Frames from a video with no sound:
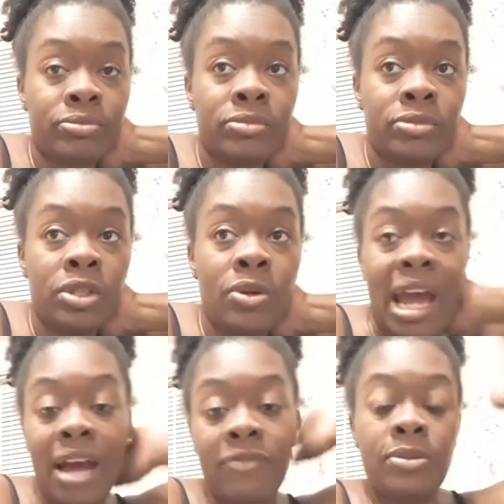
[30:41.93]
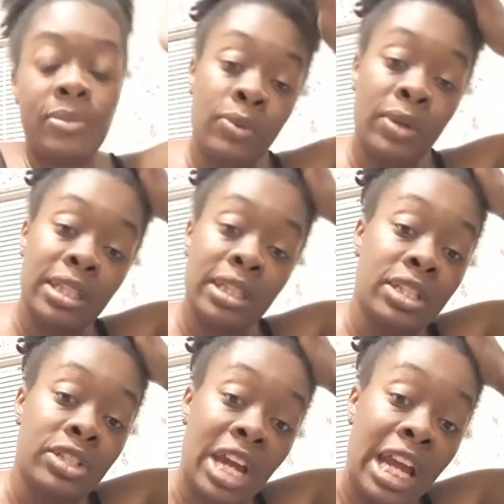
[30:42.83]
You have to be willing to
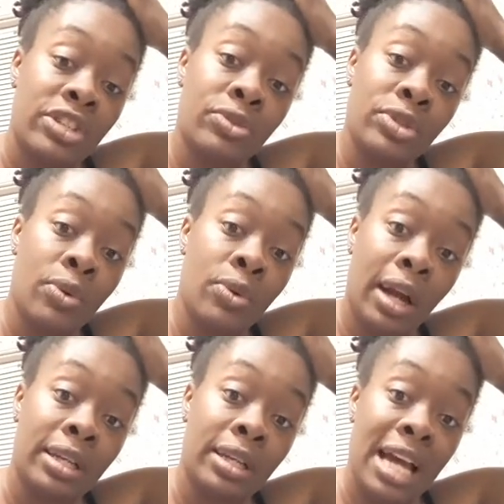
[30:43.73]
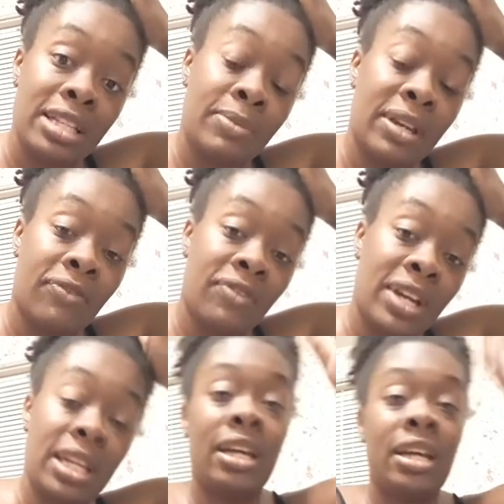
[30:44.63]
change who you are, not to be
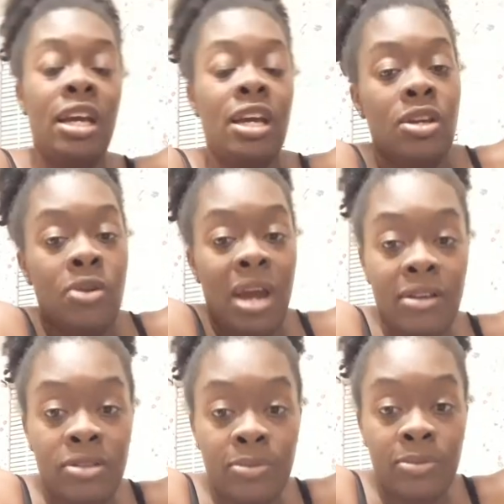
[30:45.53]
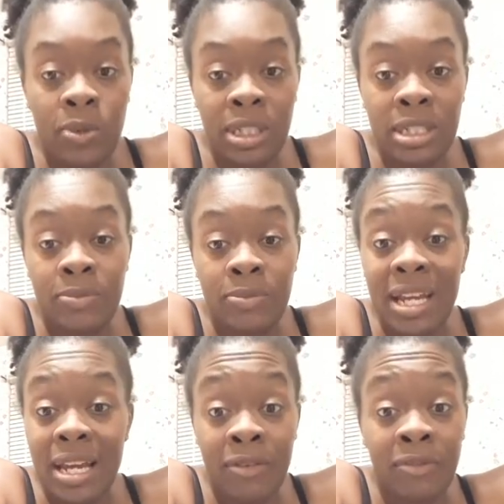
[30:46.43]
offended. You have to be willing to
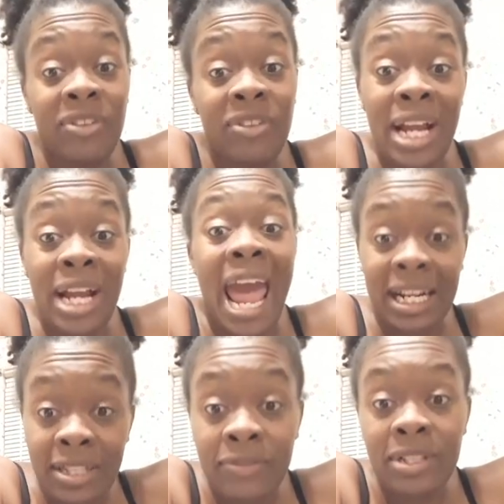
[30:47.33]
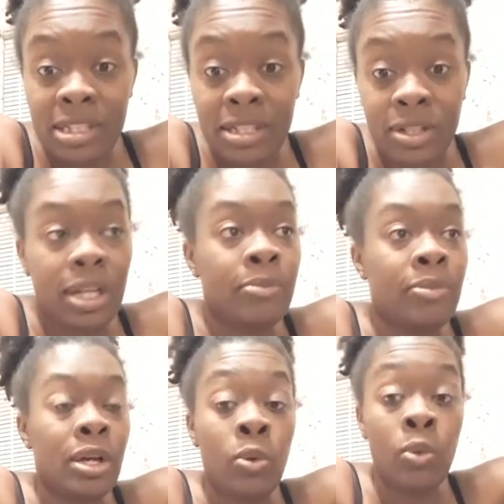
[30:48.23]
be a very active listener and
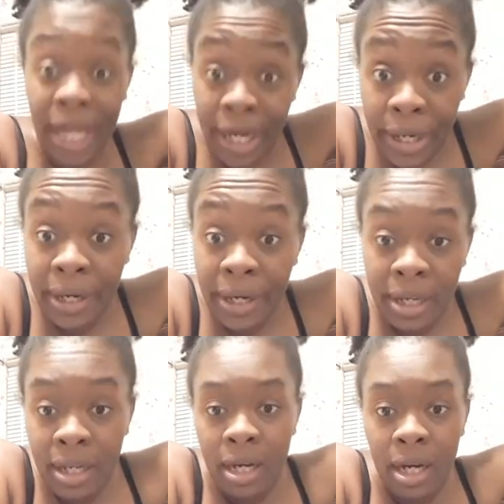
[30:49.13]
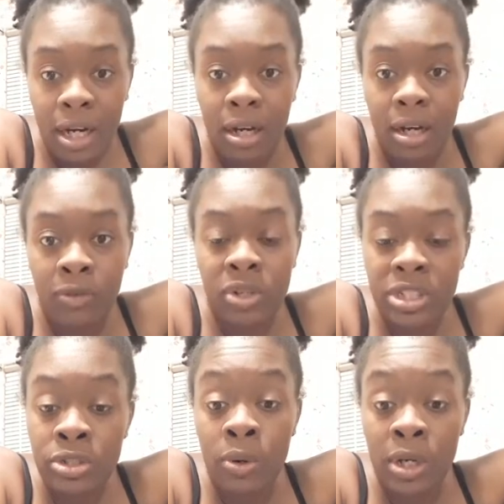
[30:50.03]
be aware of what's
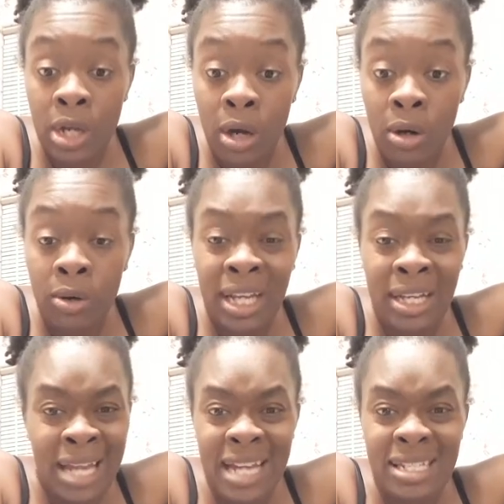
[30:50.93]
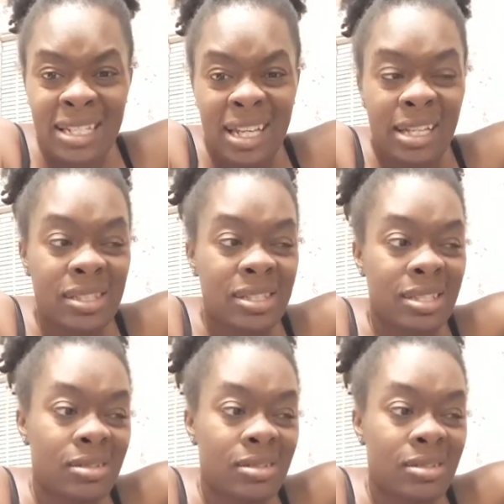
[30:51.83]
going on and not to get